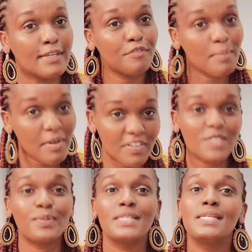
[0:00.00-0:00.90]
the former
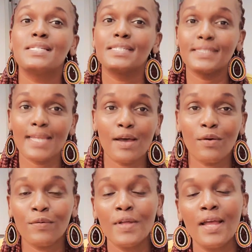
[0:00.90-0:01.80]
vice president is
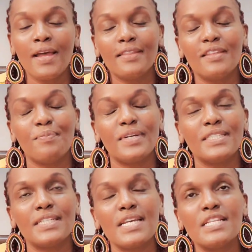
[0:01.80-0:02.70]
now the
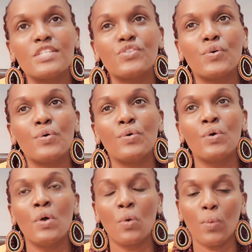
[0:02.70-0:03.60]
president.
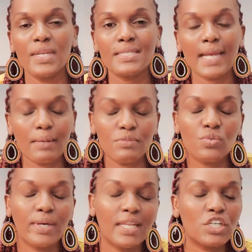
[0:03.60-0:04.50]
So when it
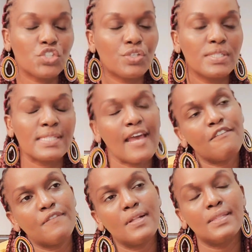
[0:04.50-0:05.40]
comes to elections,
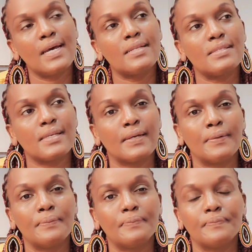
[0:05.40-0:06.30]
I feel that
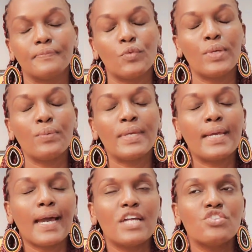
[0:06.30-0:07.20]

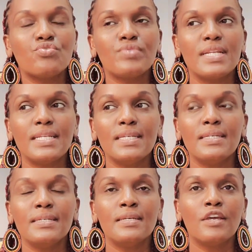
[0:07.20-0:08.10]
we can't
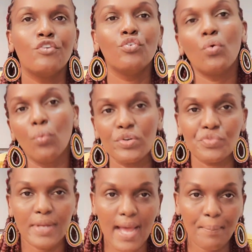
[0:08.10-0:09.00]
really know
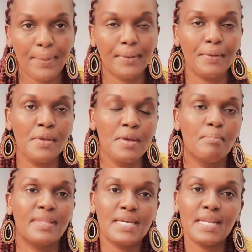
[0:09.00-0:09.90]
what would happen,
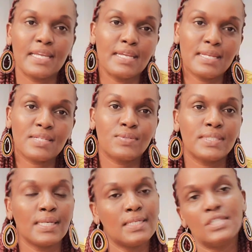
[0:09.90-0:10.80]
but then again, as we
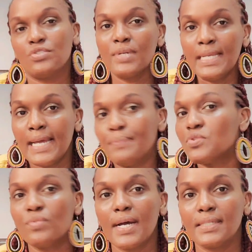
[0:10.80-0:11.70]
said, it's really
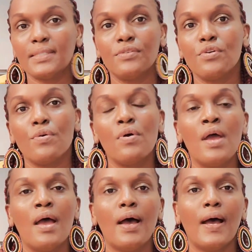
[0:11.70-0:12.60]
up to us, you know.